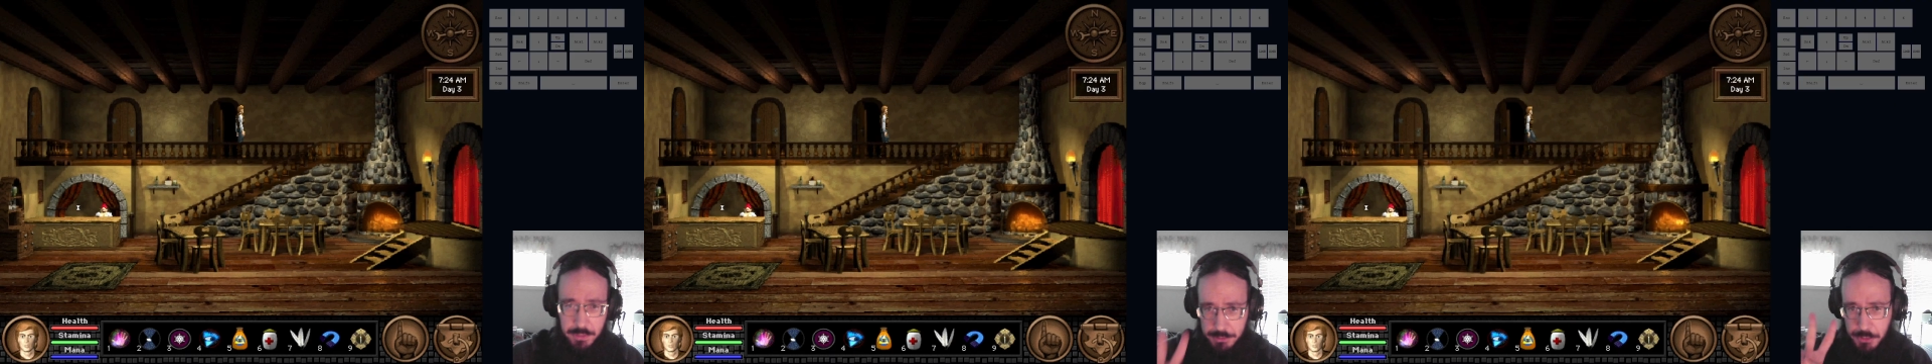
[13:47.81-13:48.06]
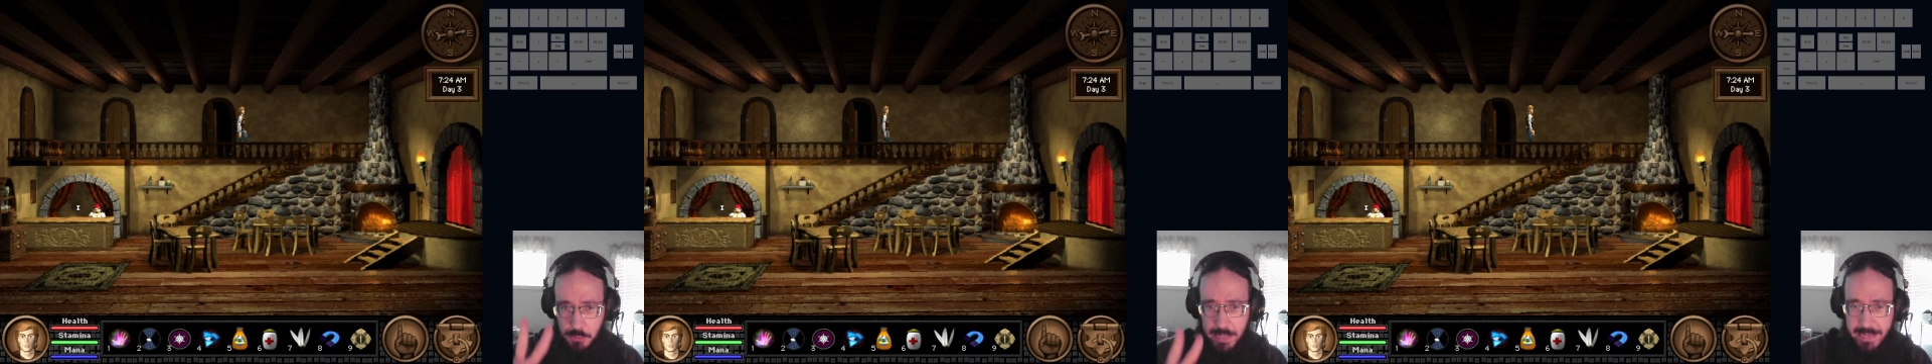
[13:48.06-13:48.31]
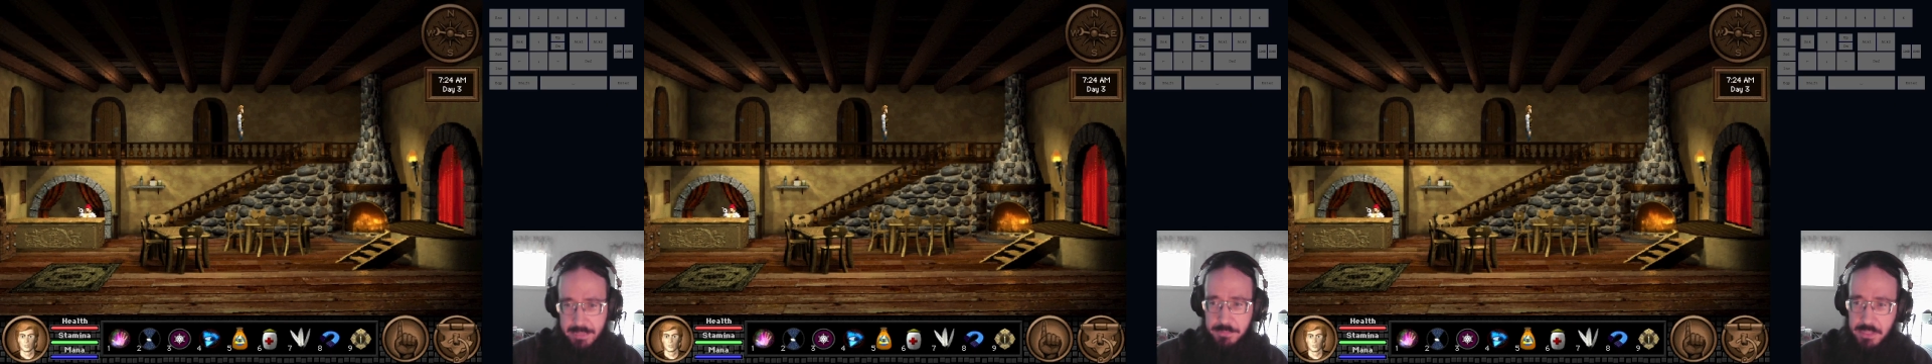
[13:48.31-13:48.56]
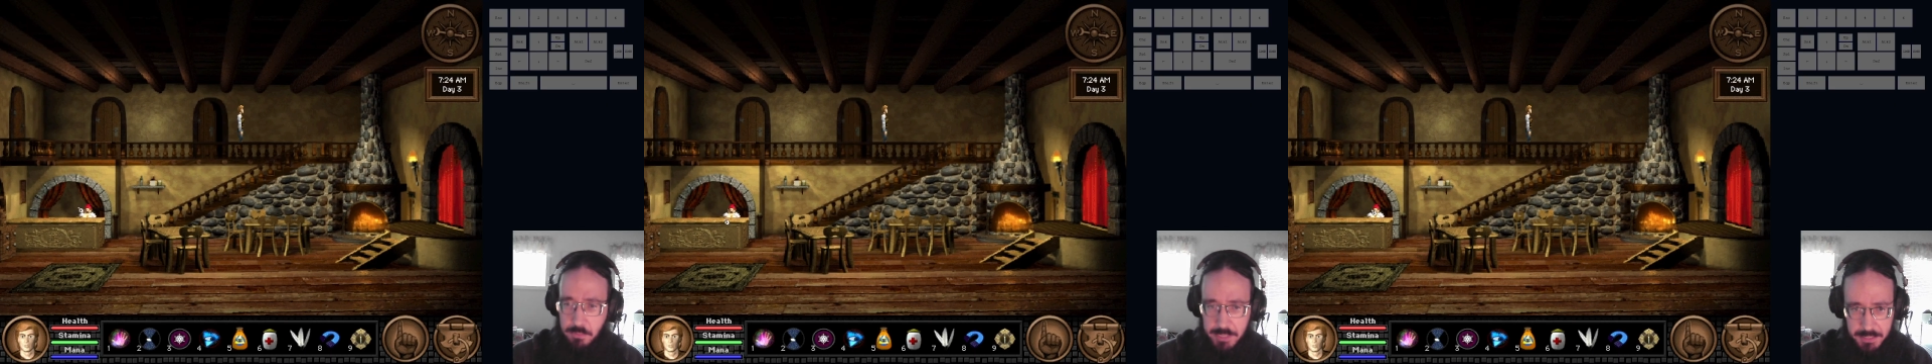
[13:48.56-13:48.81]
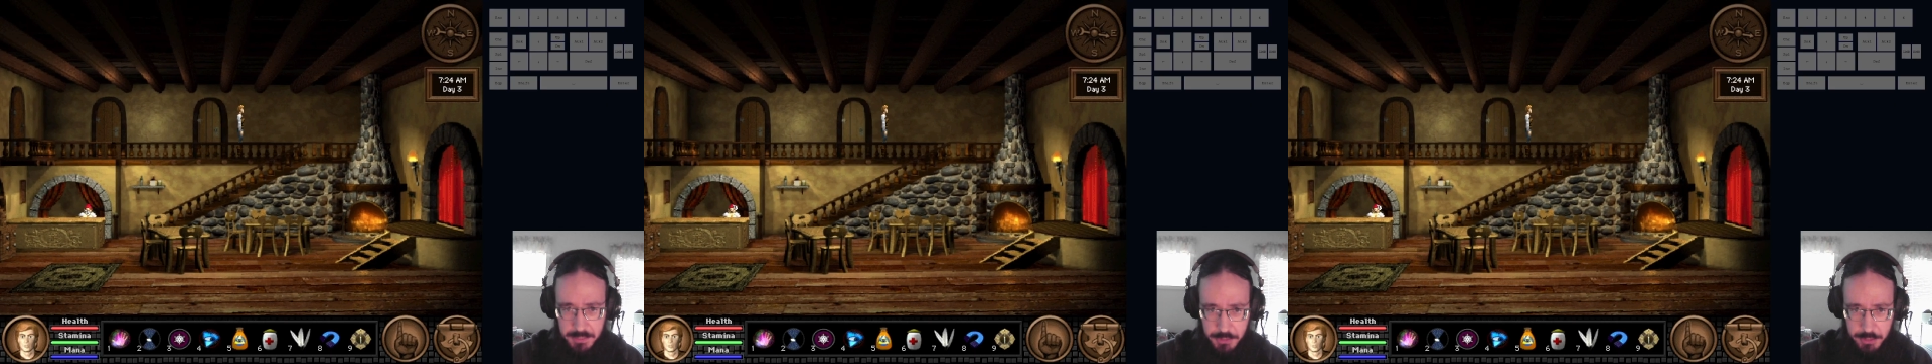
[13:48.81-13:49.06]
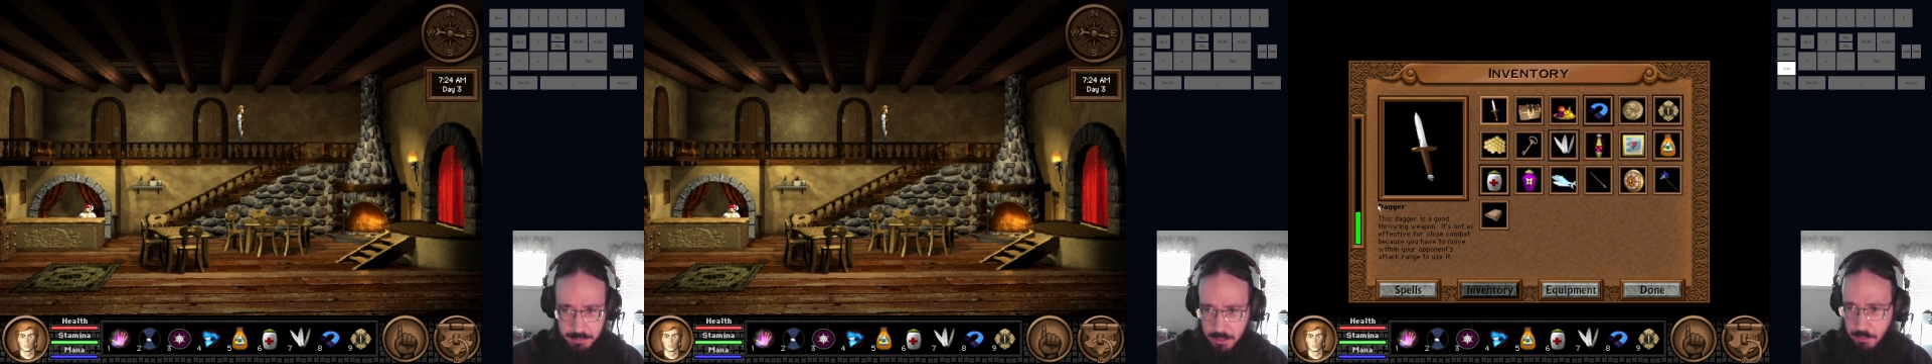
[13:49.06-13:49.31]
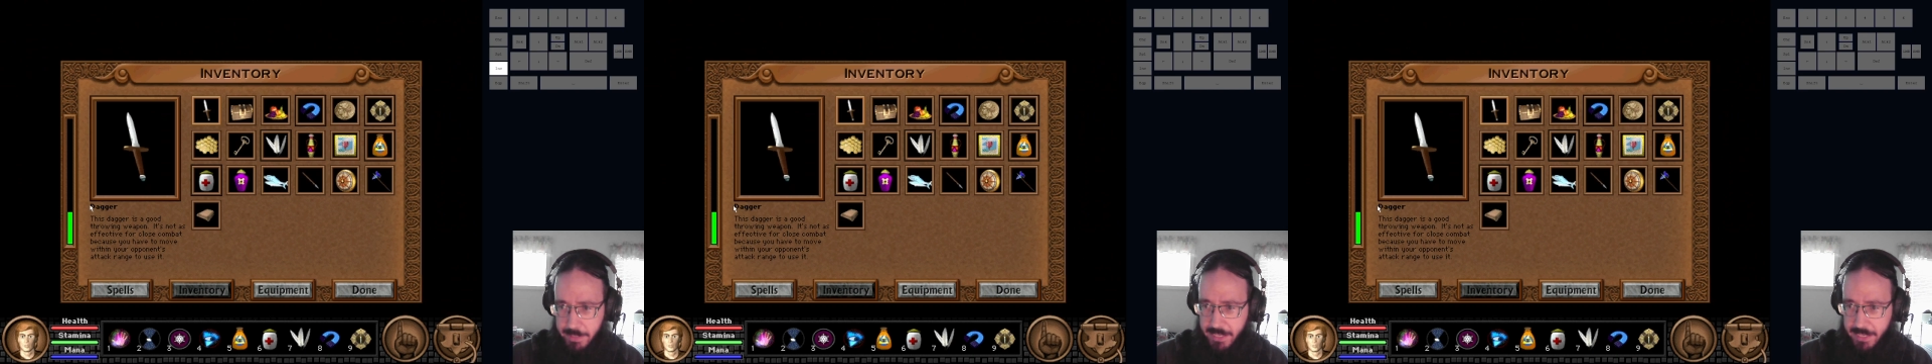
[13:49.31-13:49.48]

there are 2 items that we need to show Gnome